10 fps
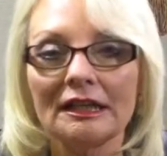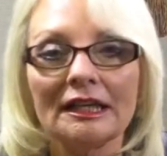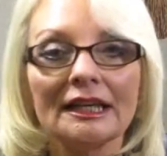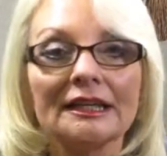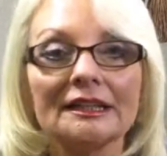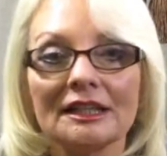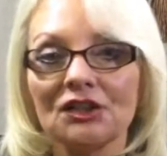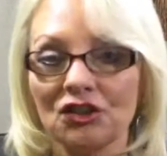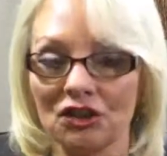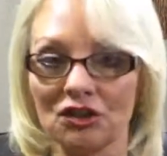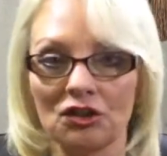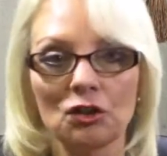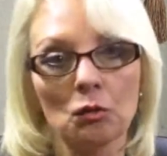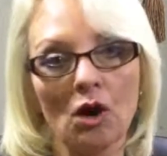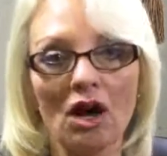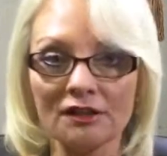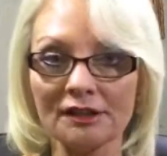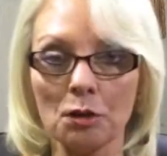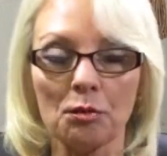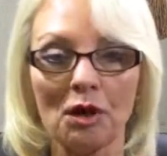In addition, you will
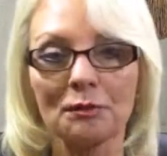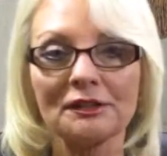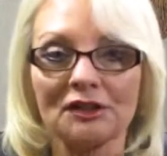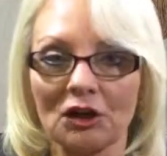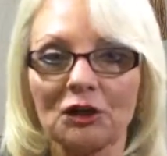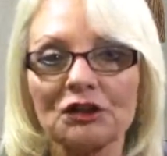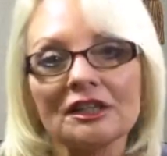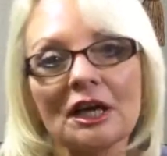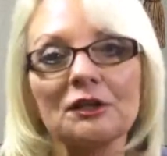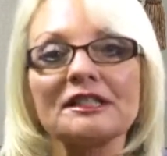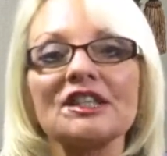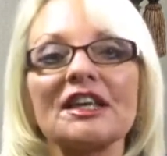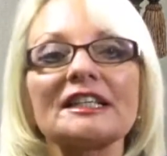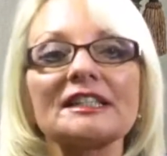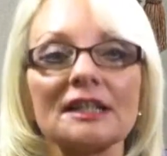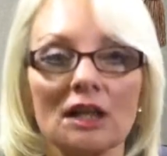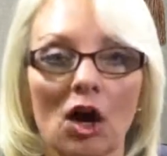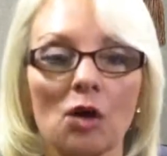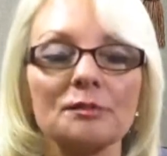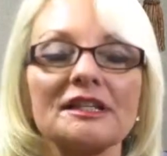also probably start to notice things in
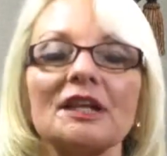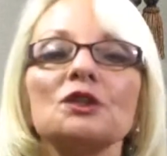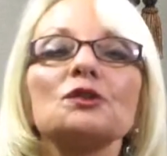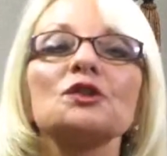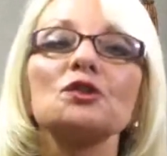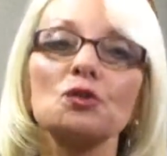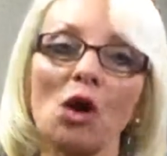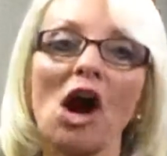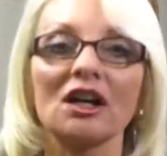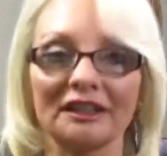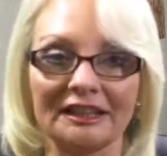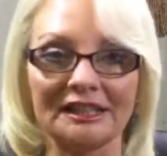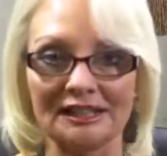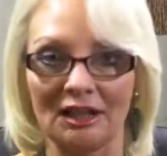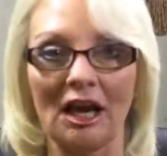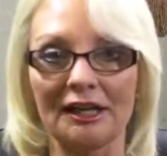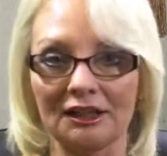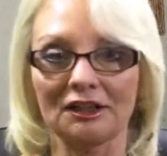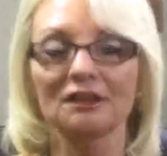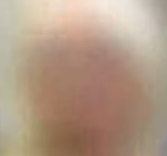homes that you strongly
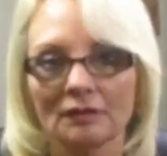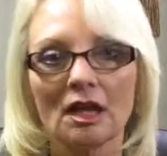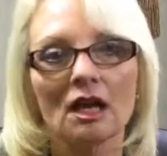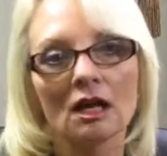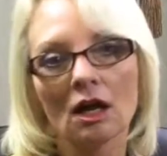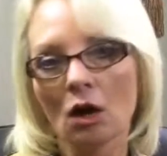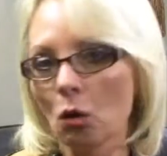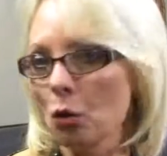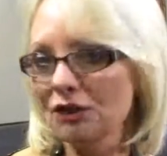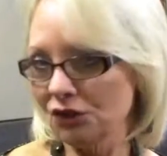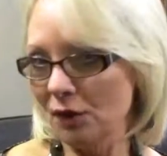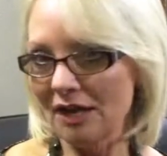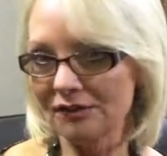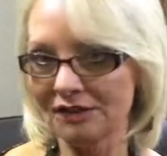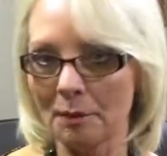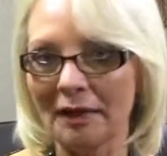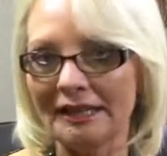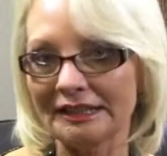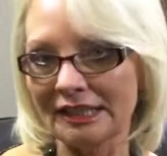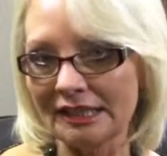dislike. Once you have some
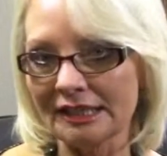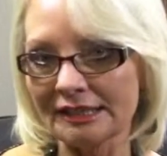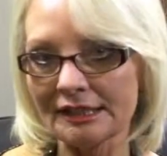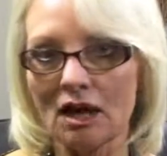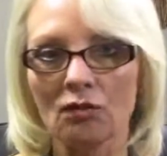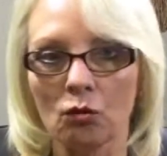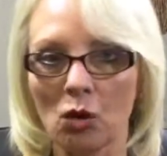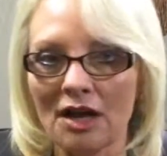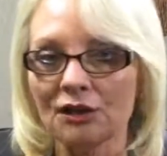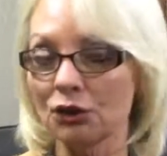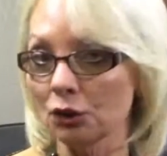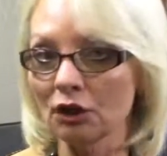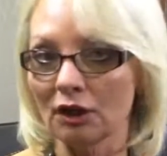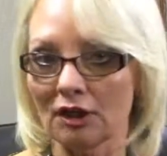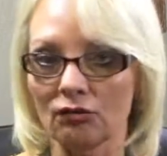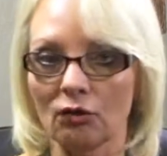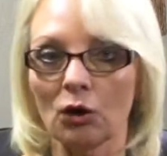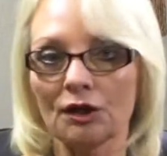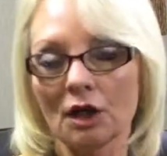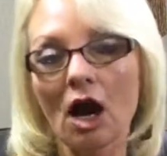ideas of what you're looking
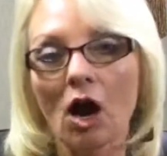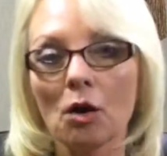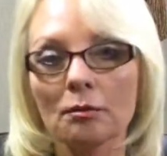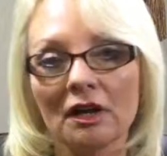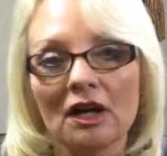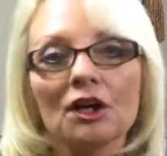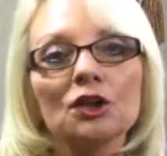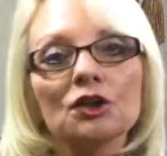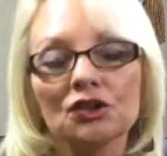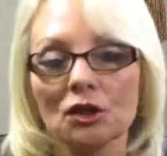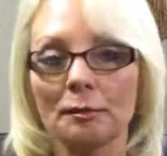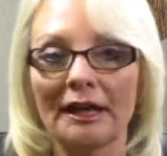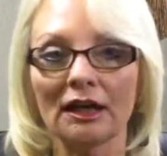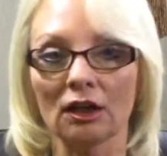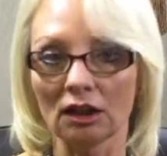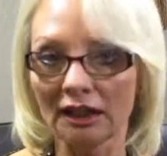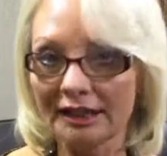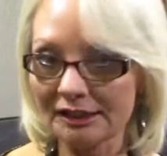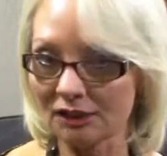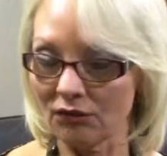for in a home, you should make a
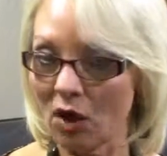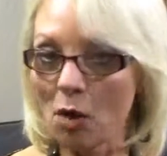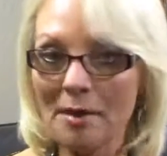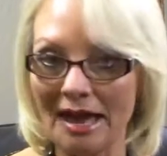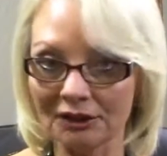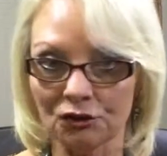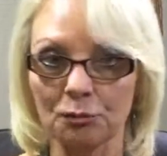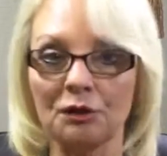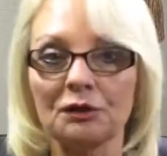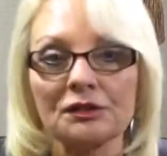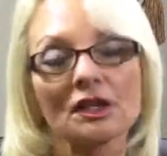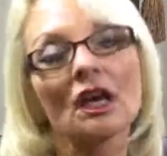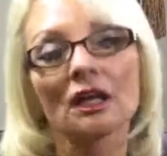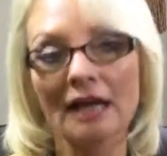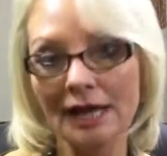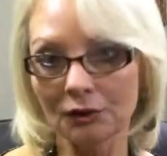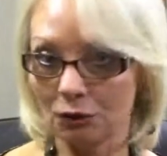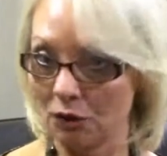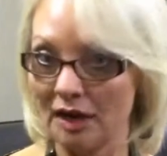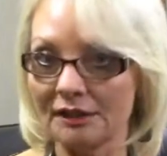list of home attributes
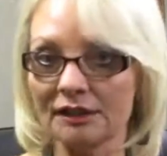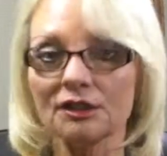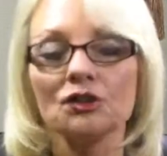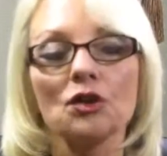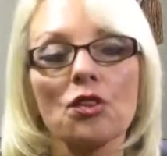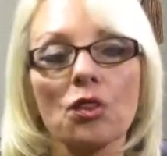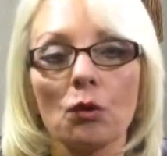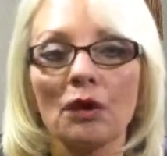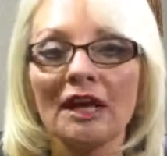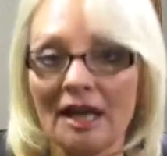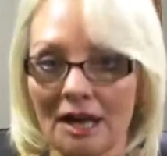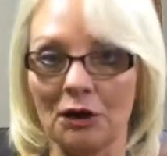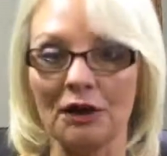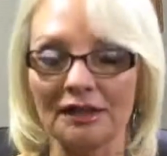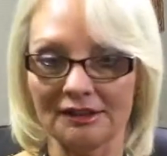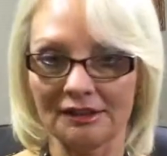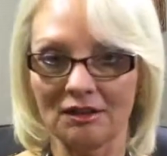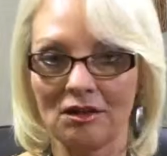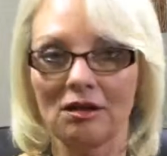categorized into 3 areas: